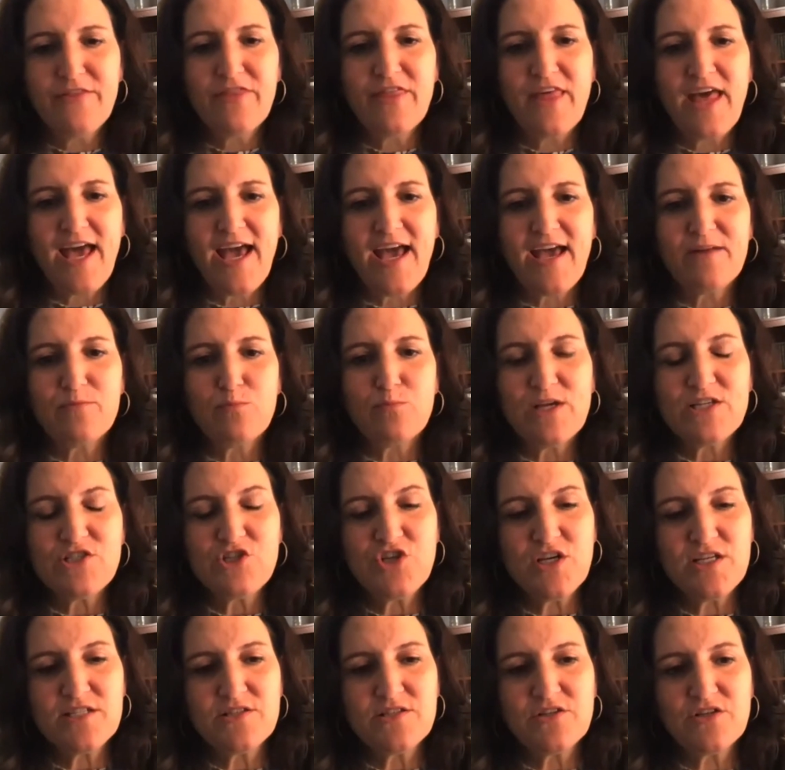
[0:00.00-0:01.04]
that
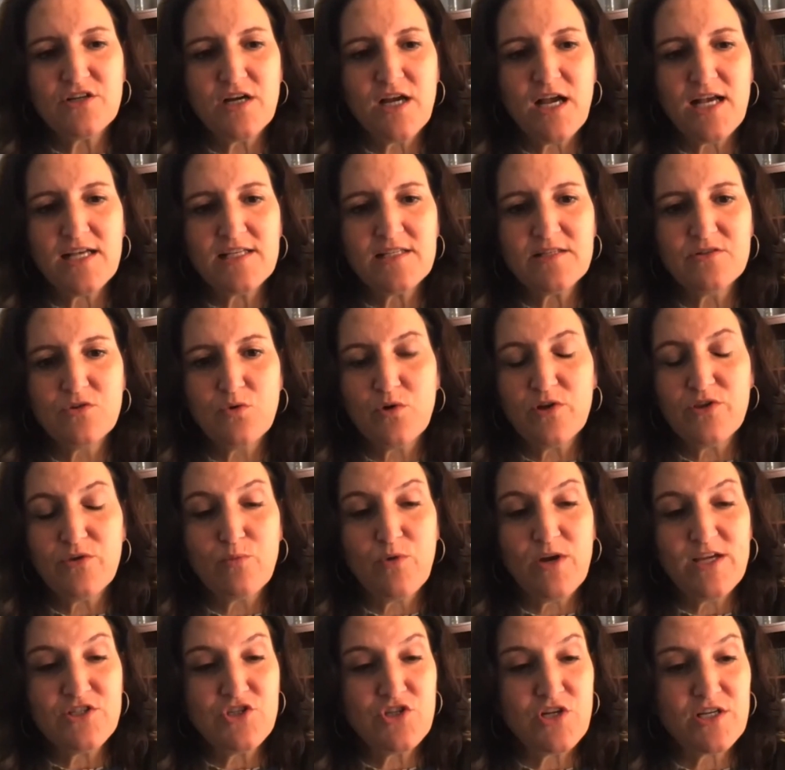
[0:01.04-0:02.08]
Northern
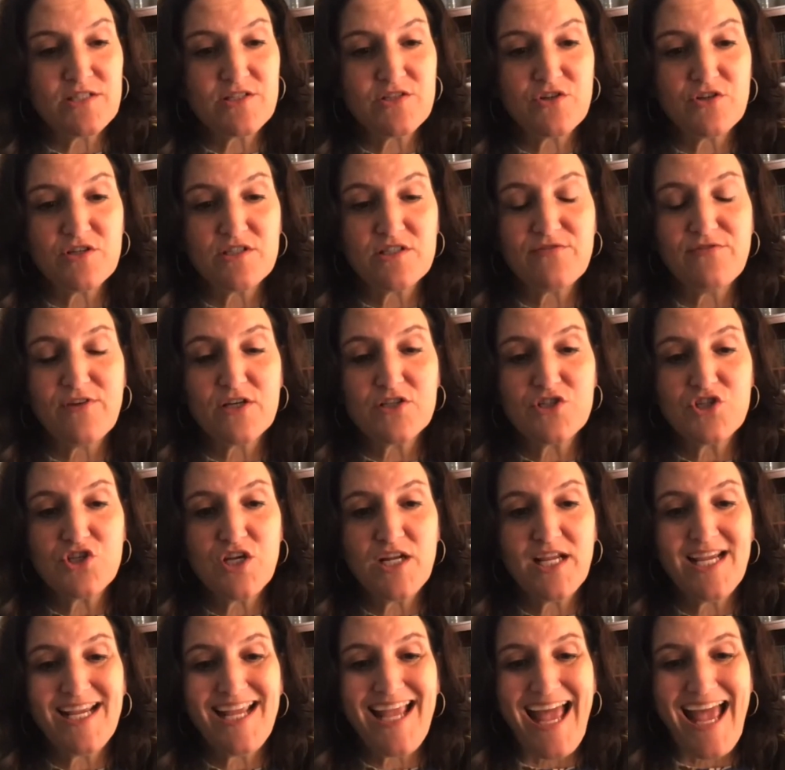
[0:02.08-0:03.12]
Westchester is
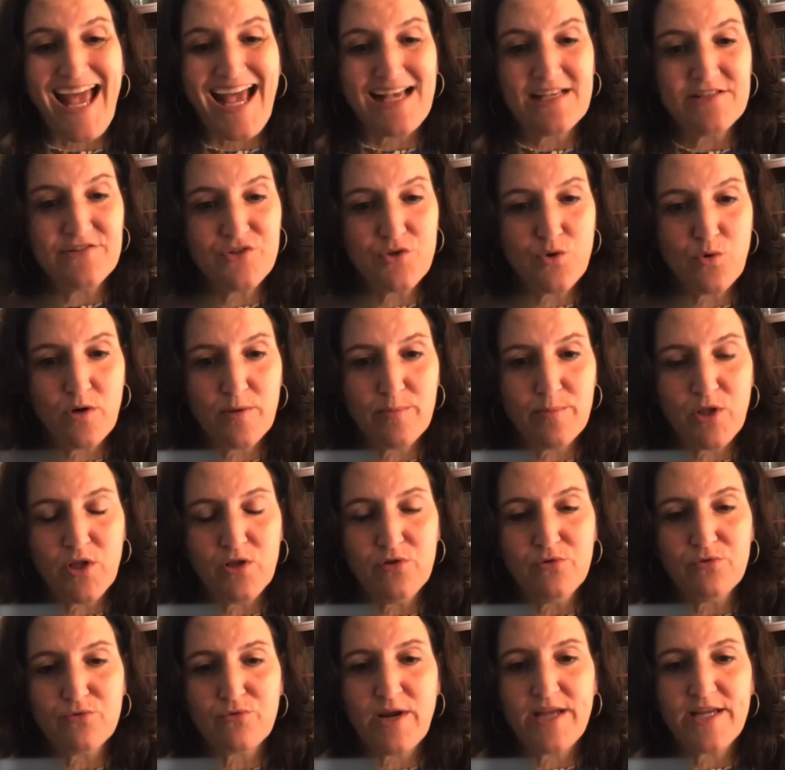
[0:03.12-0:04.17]
functioning as
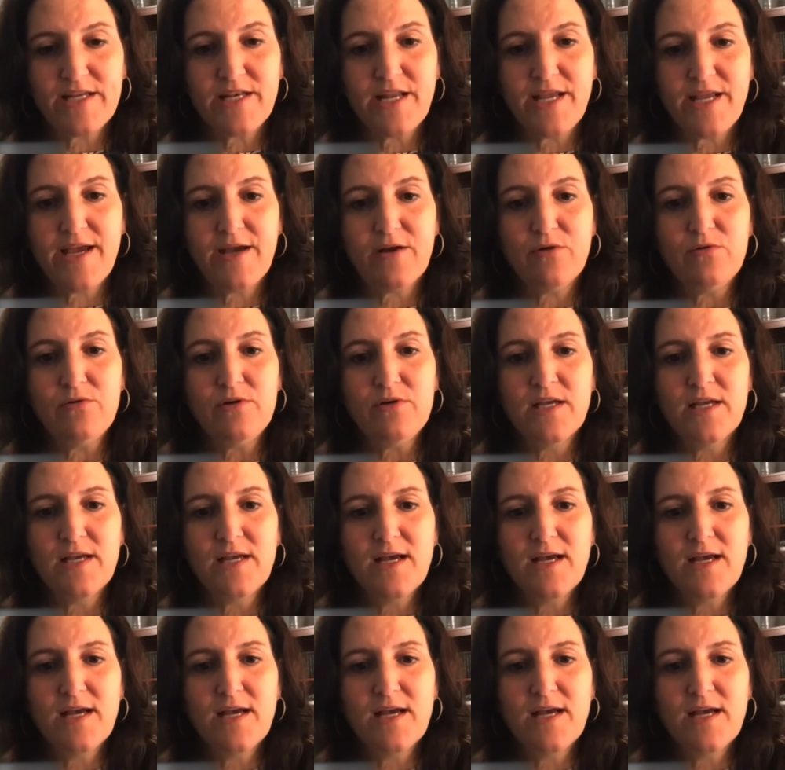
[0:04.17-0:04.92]
normal right now.